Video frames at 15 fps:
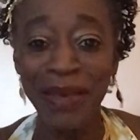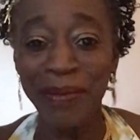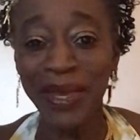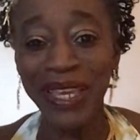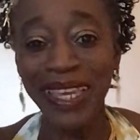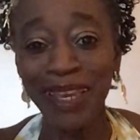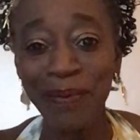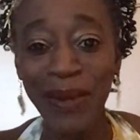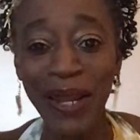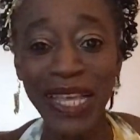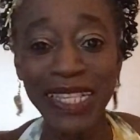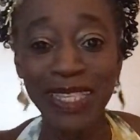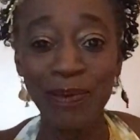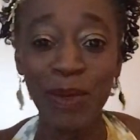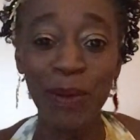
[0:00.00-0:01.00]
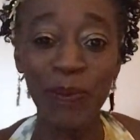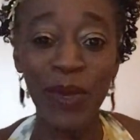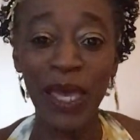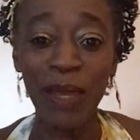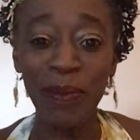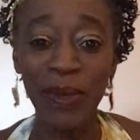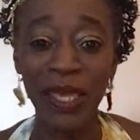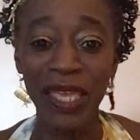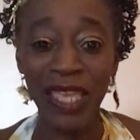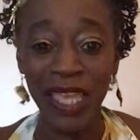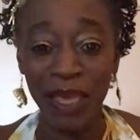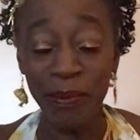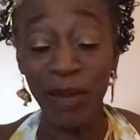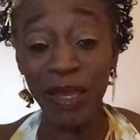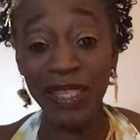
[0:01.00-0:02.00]
make your plans bit by bit.
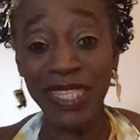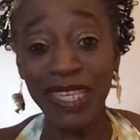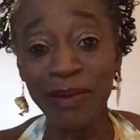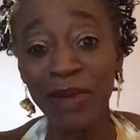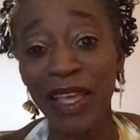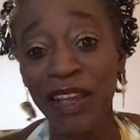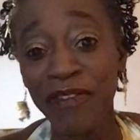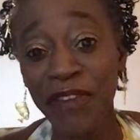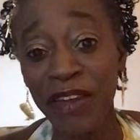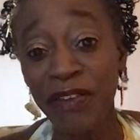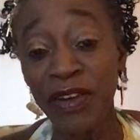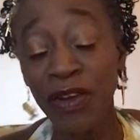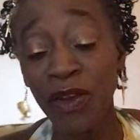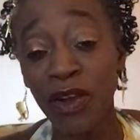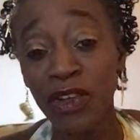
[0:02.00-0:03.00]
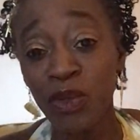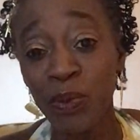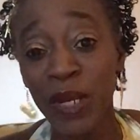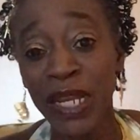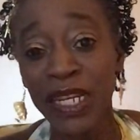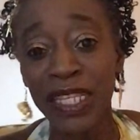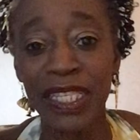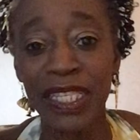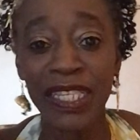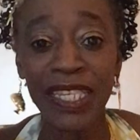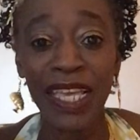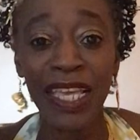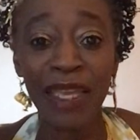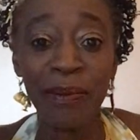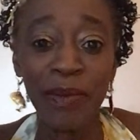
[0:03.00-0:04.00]
Might seem like a very large plan
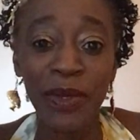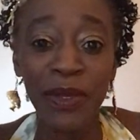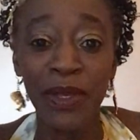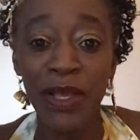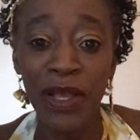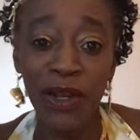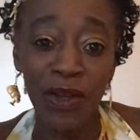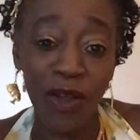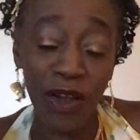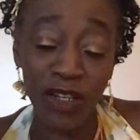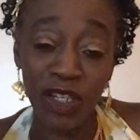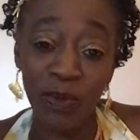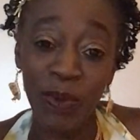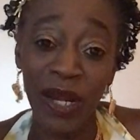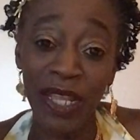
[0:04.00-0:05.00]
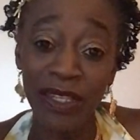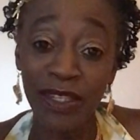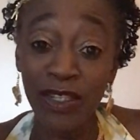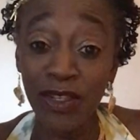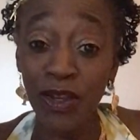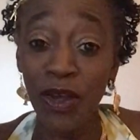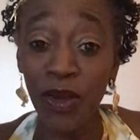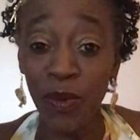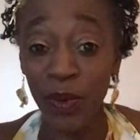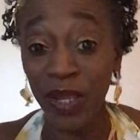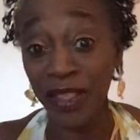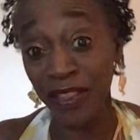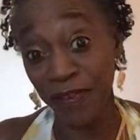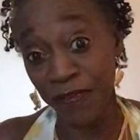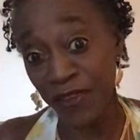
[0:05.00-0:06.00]
time, but large plans start
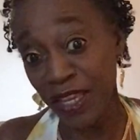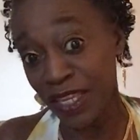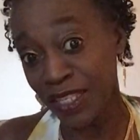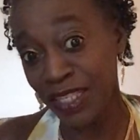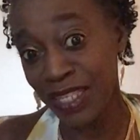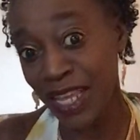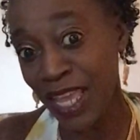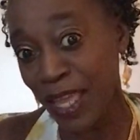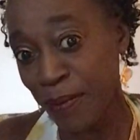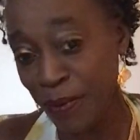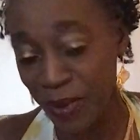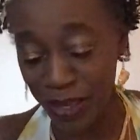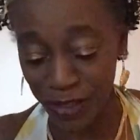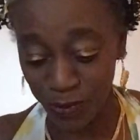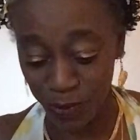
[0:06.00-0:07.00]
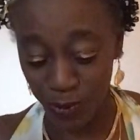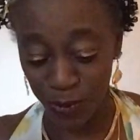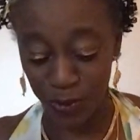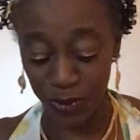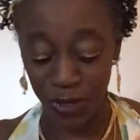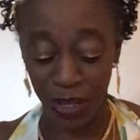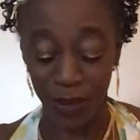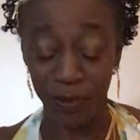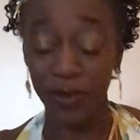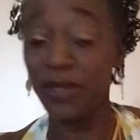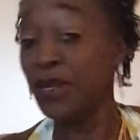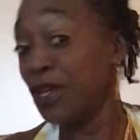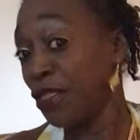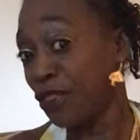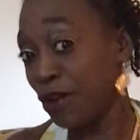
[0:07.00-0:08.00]
with the first step, as we all know.
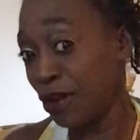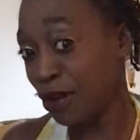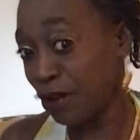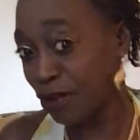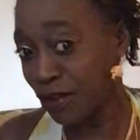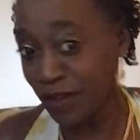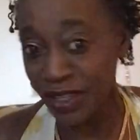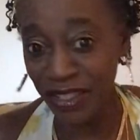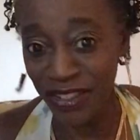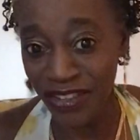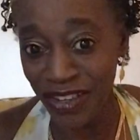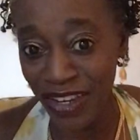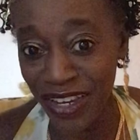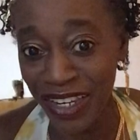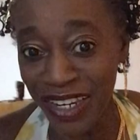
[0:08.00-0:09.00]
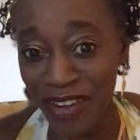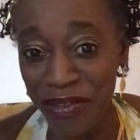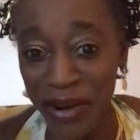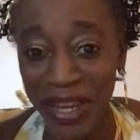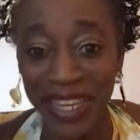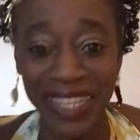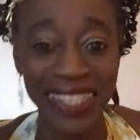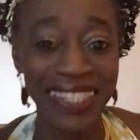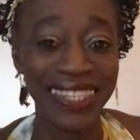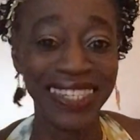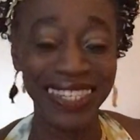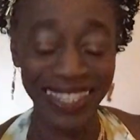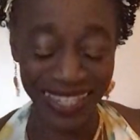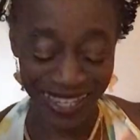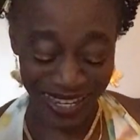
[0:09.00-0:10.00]
The longest journey, right?
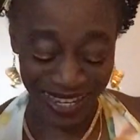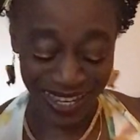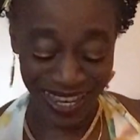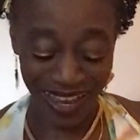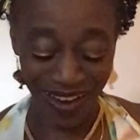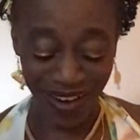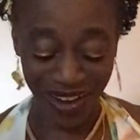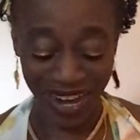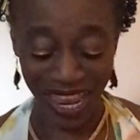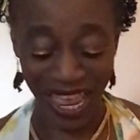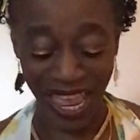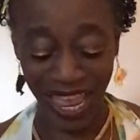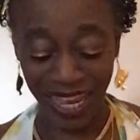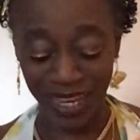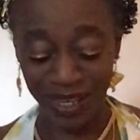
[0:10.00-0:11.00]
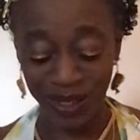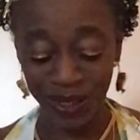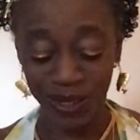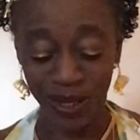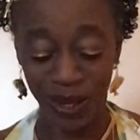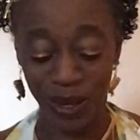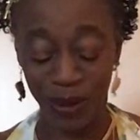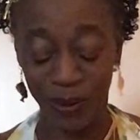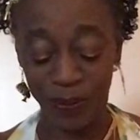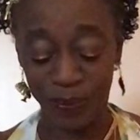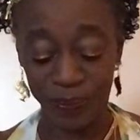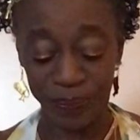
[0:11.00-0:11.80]
Okay, so